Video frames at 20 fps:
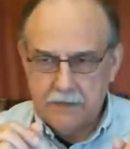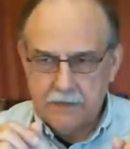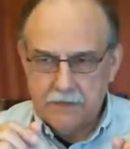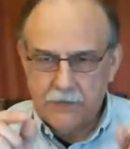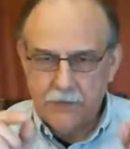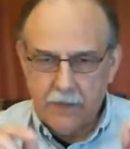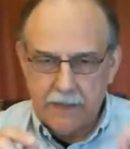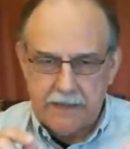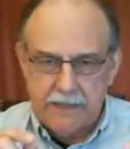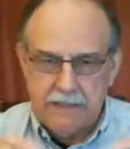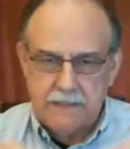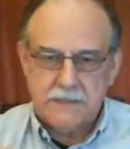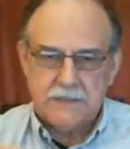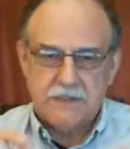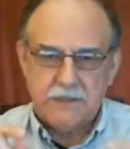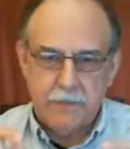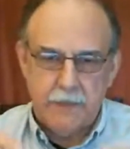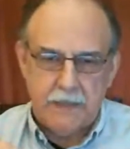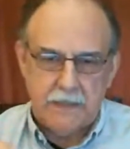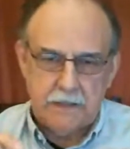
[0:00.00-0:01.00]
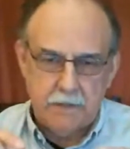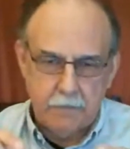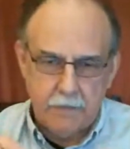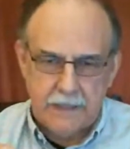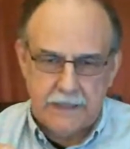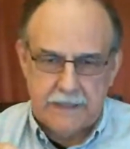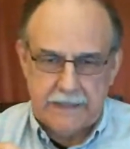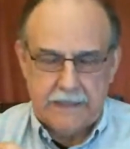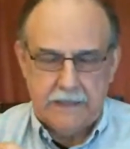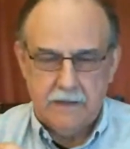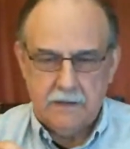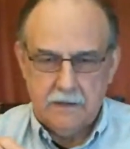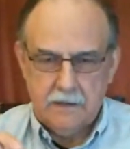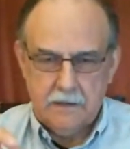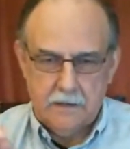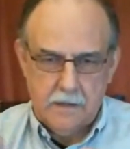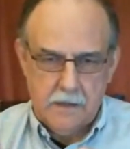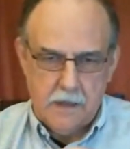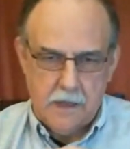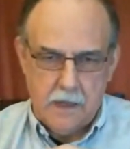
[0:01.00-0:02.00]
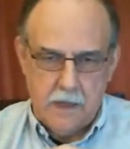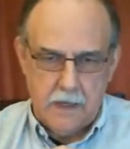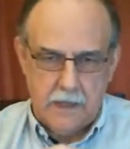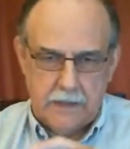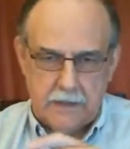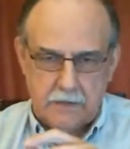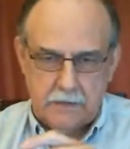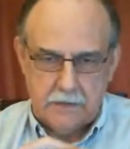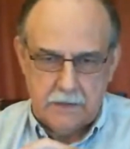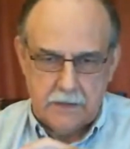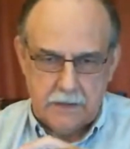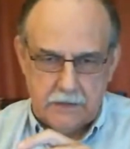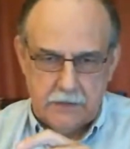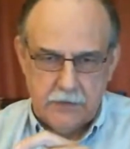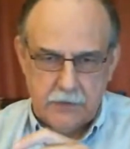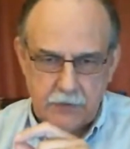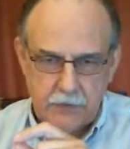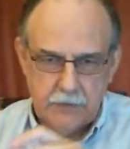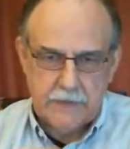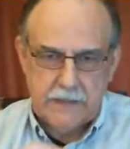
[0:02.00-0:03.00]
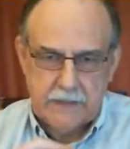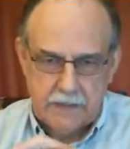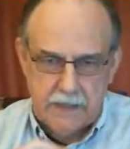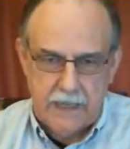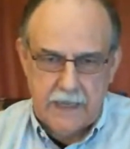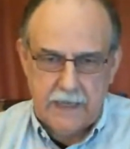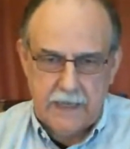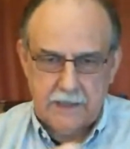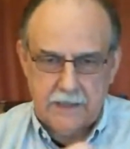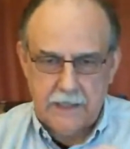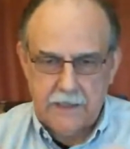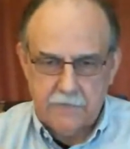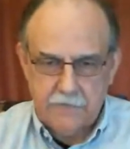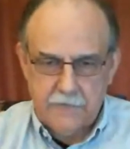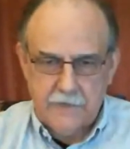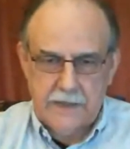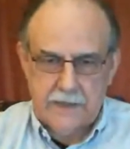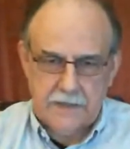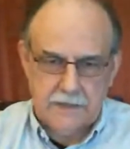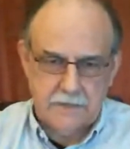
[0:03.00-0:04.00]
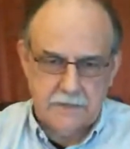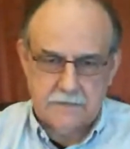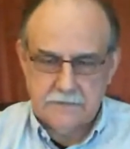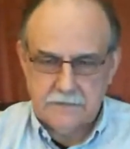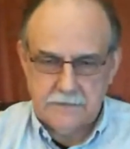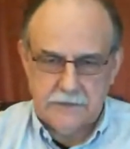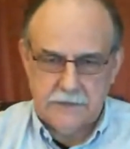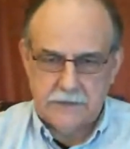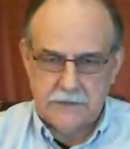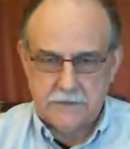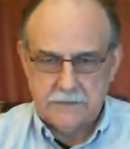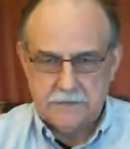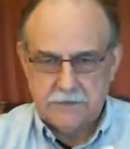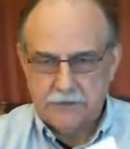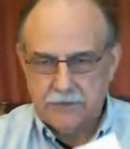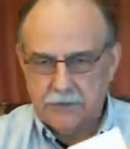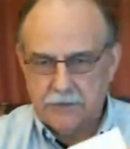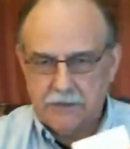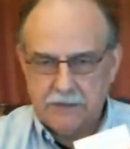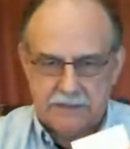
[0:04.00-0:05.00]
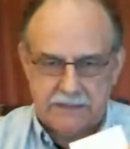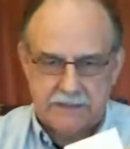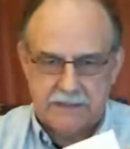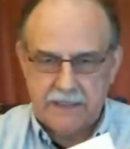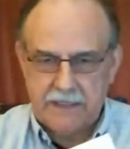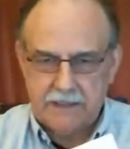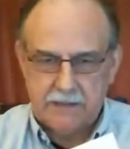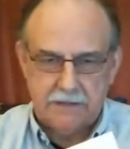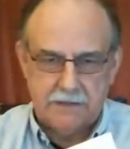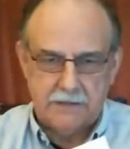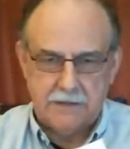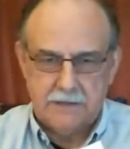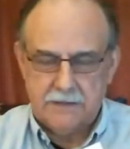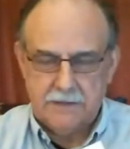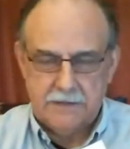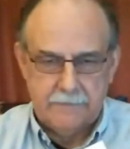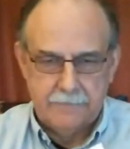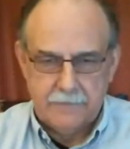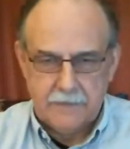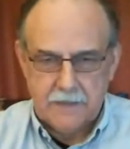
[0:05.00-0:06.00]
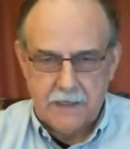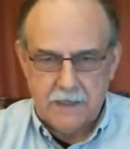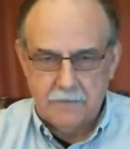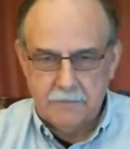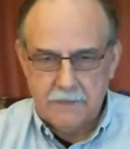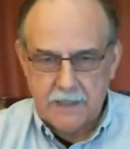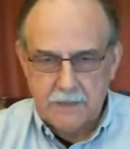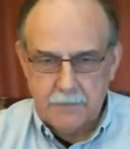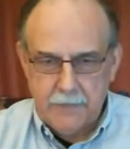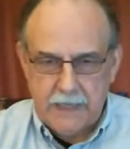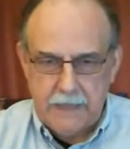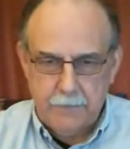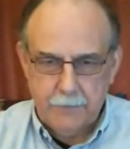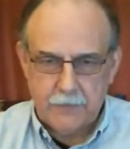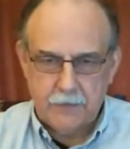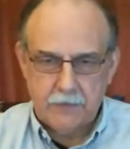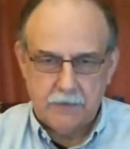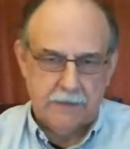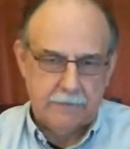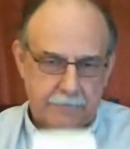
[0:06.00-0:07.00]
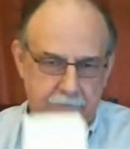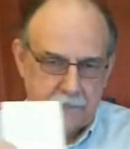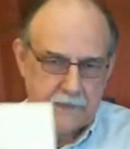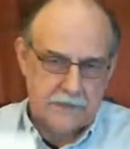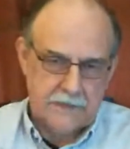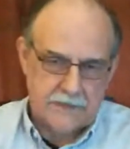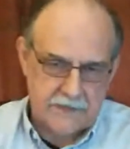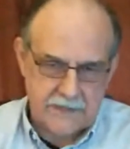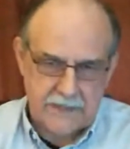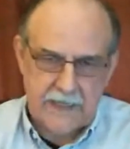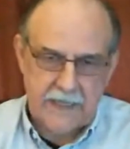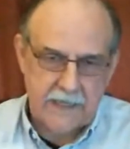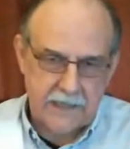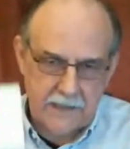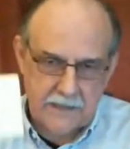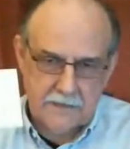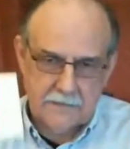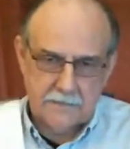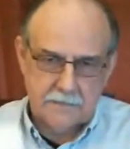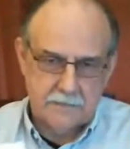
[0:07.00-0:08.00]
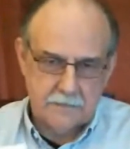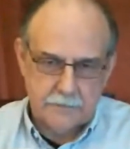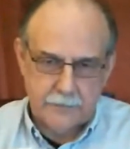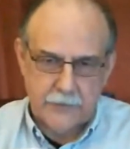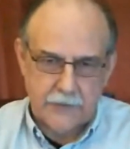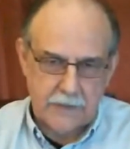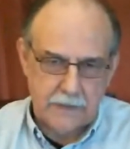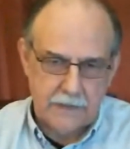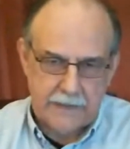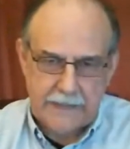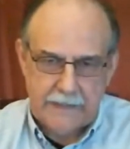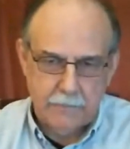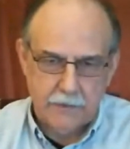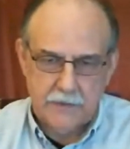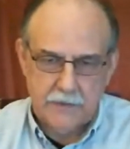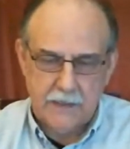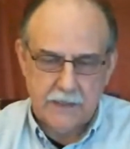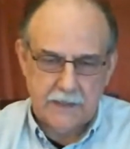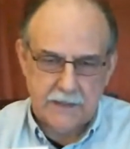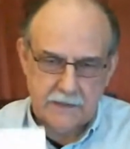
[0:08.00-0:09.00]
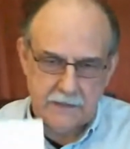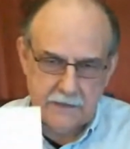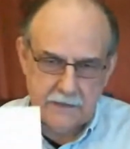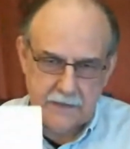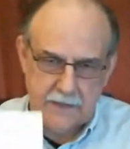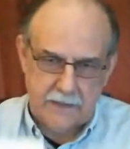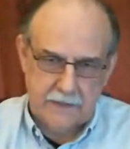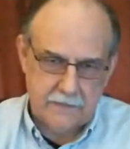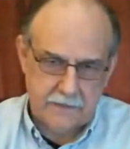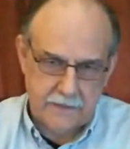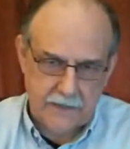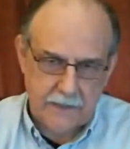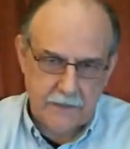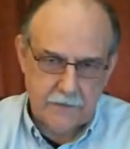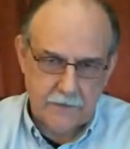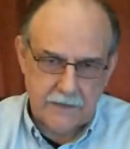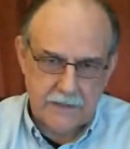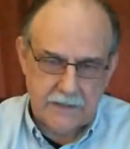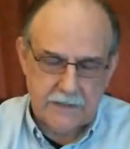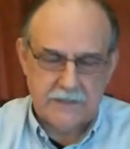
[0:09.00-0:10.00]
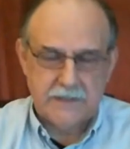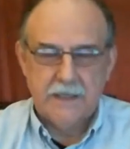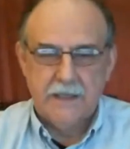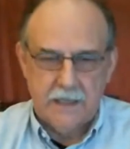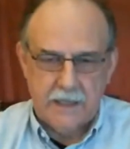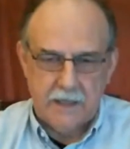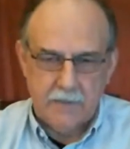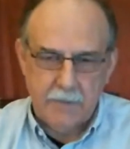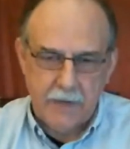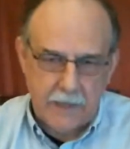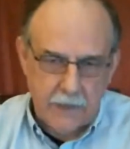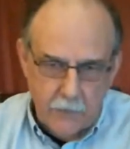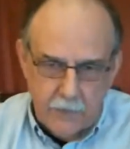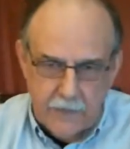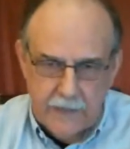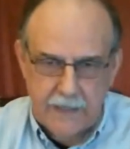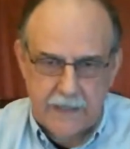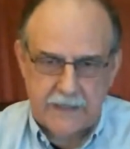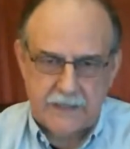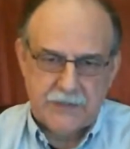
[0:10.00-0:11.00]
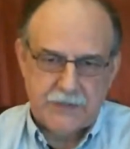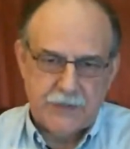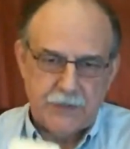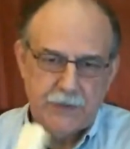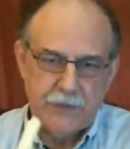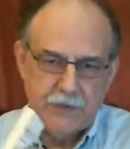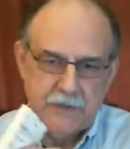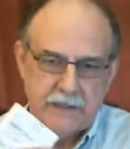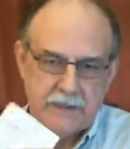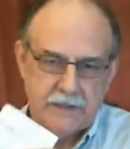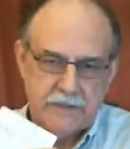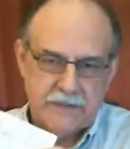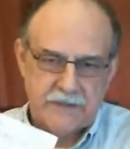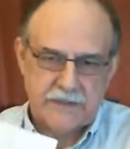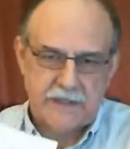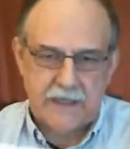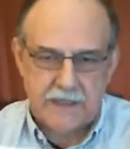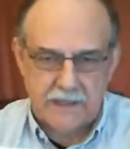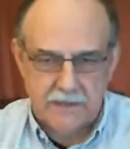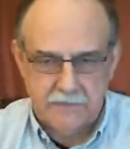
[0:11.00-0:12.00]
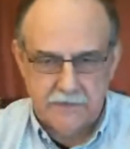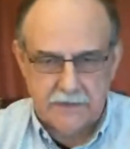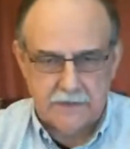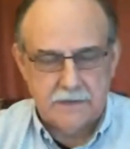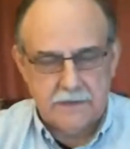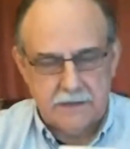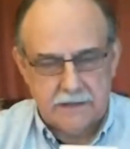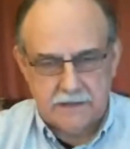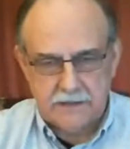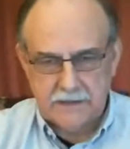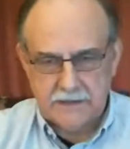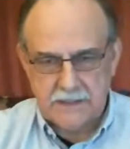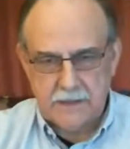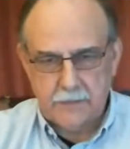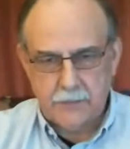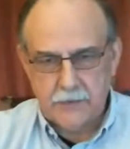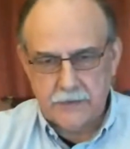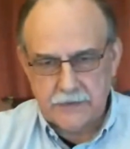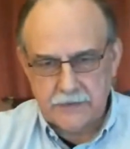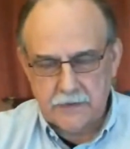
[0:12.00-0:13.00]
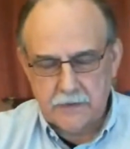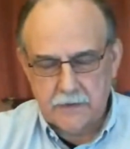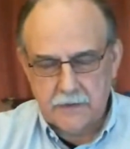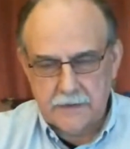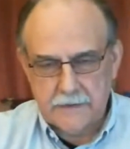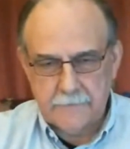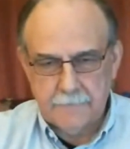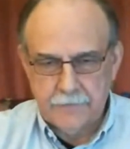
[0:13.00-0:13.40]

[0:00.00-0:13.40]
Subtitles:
Do I need to spend the money on doing that if I can, draw a stick on my paper, scan it, put a label on it, and here it is. And by the way, I can show you the other side of it on a separate drawing.